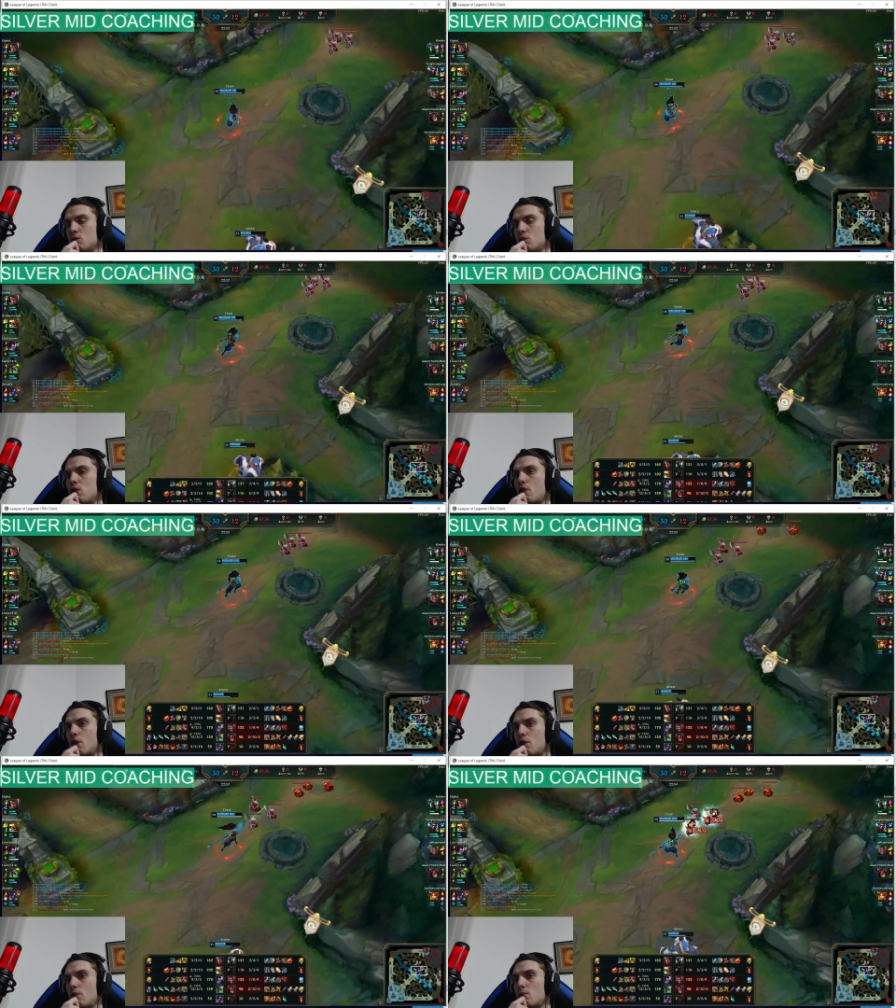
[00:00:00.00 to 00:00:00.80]

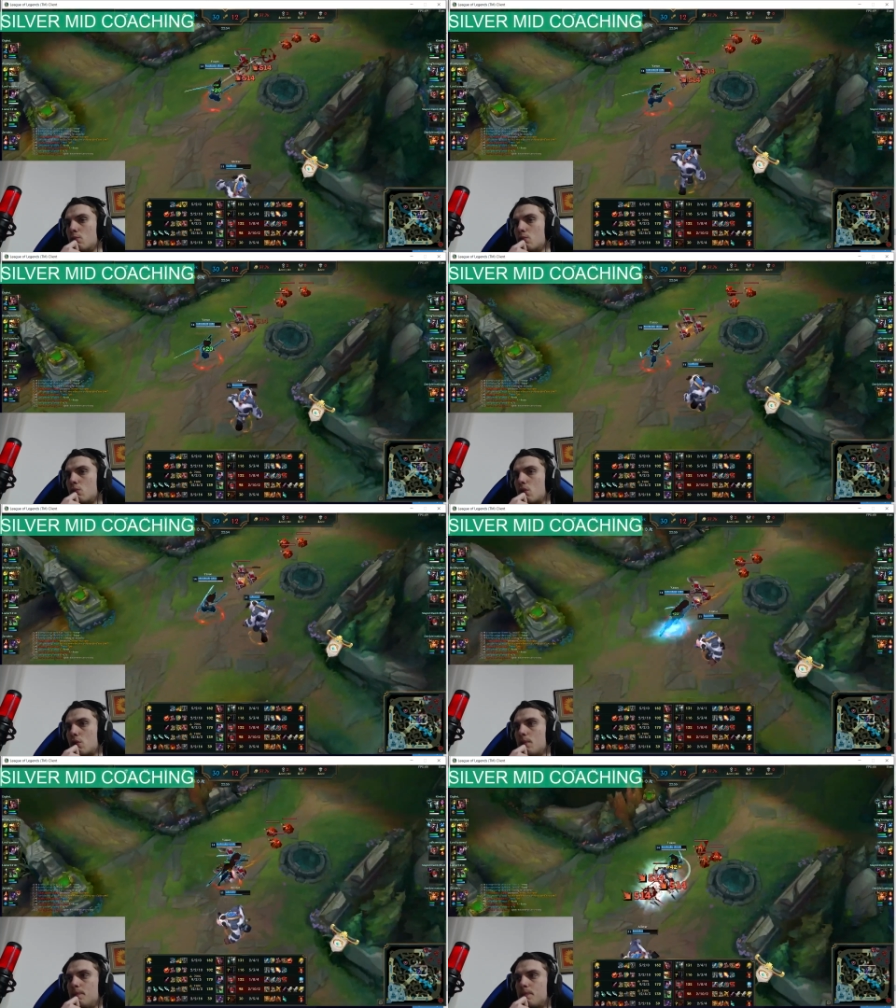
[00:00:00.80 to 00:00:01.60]
Okay. Okay.
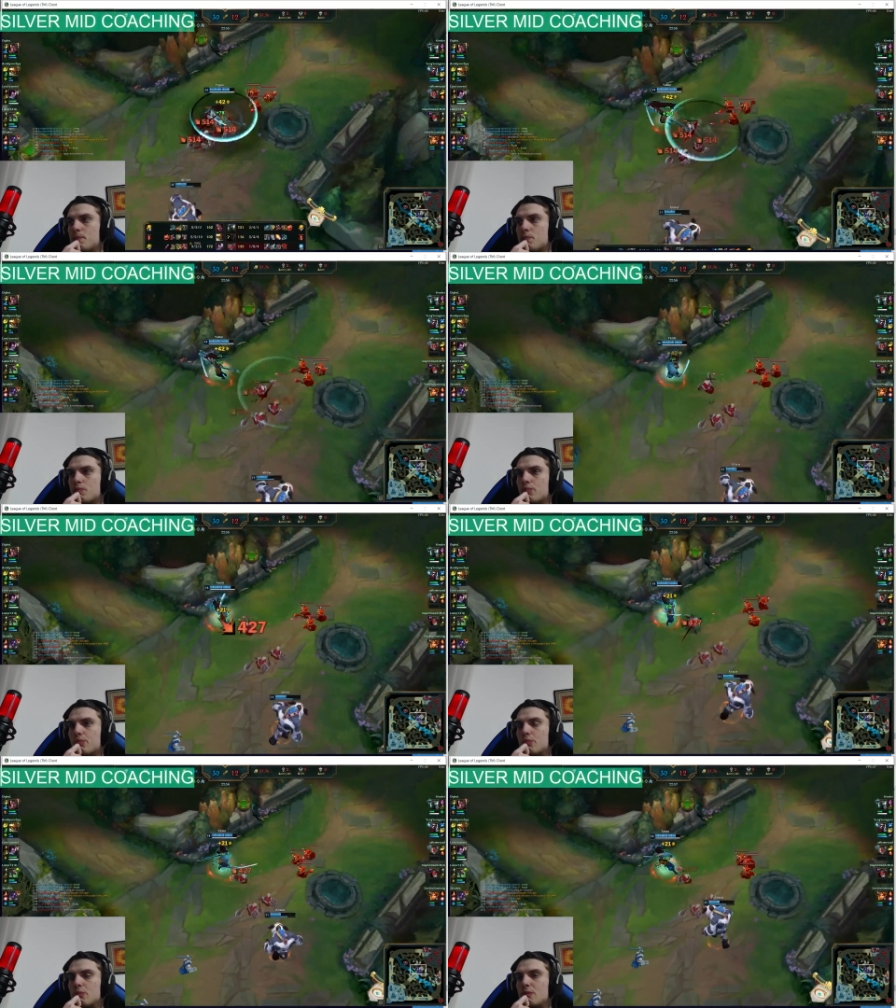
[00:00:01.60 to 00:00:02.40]

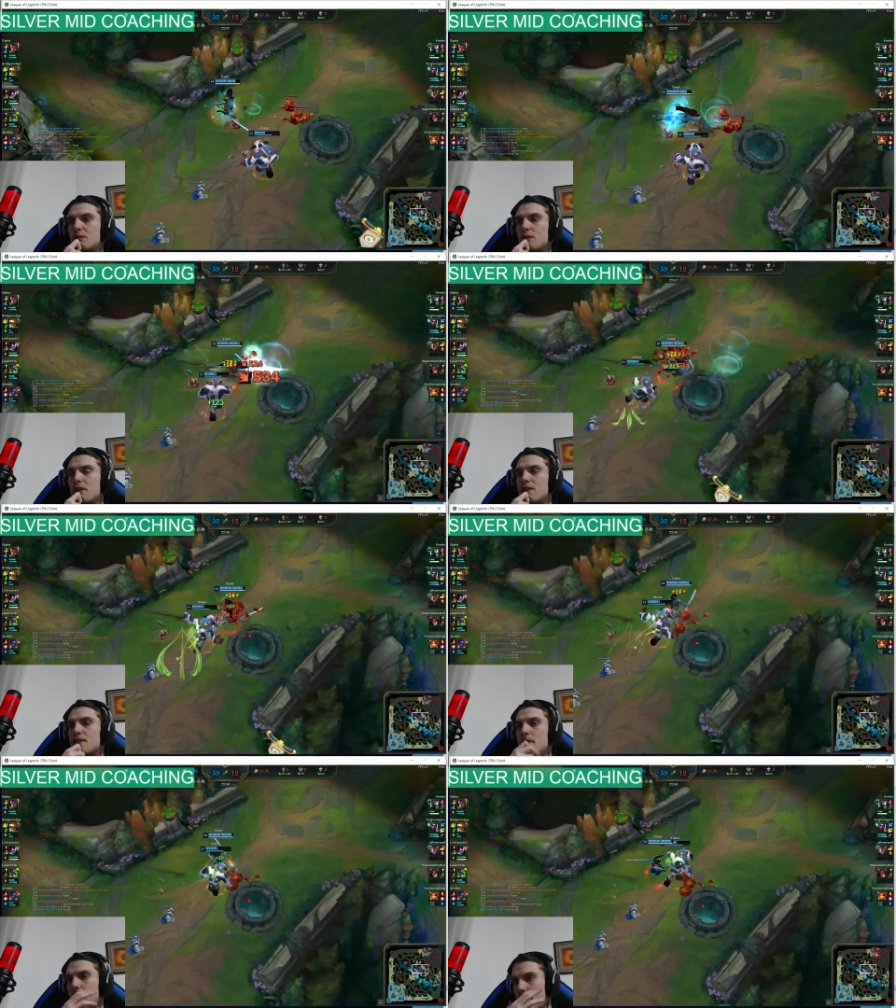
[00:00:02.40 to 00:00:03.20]
Oh, this
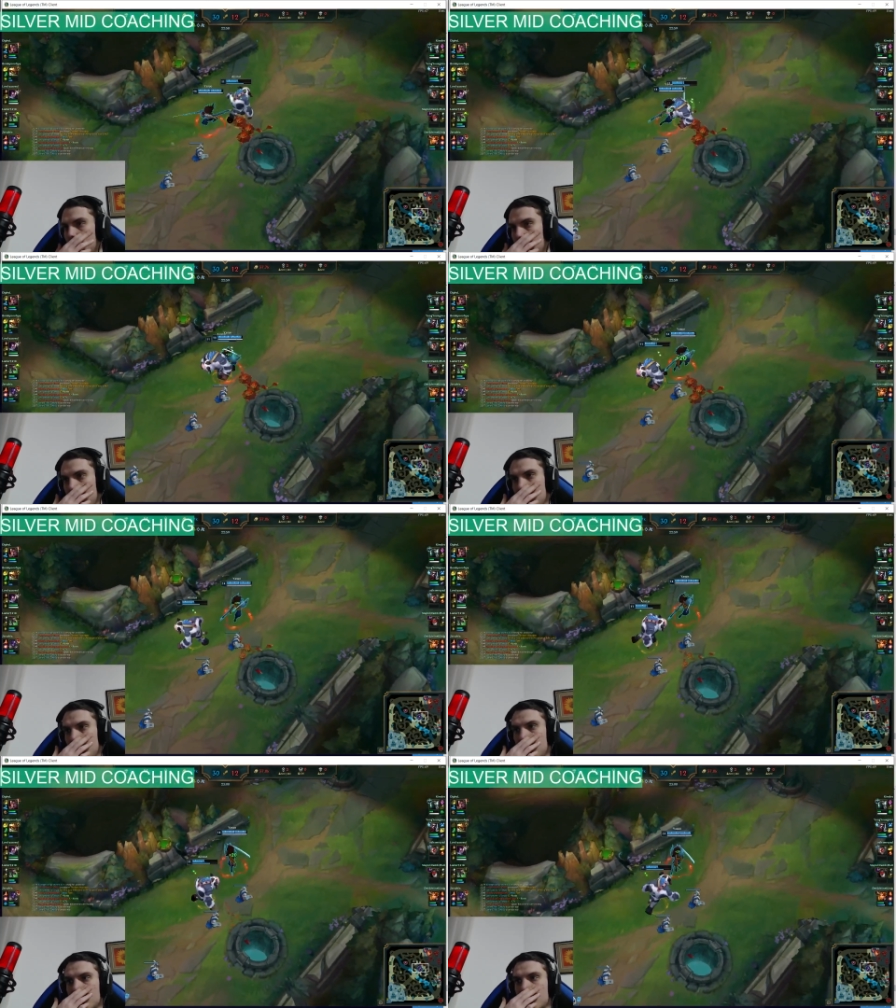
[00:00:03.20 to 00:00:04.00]
game I think you
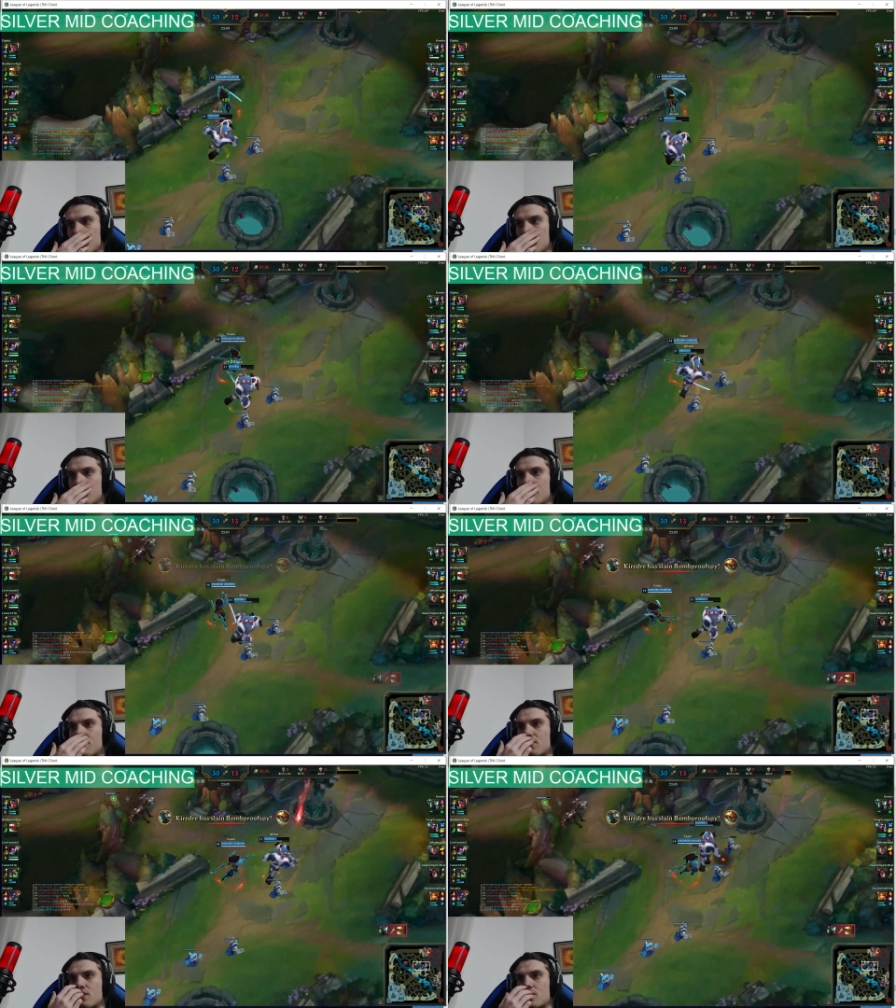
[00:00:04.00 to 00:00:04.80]
performed uh, pretty good.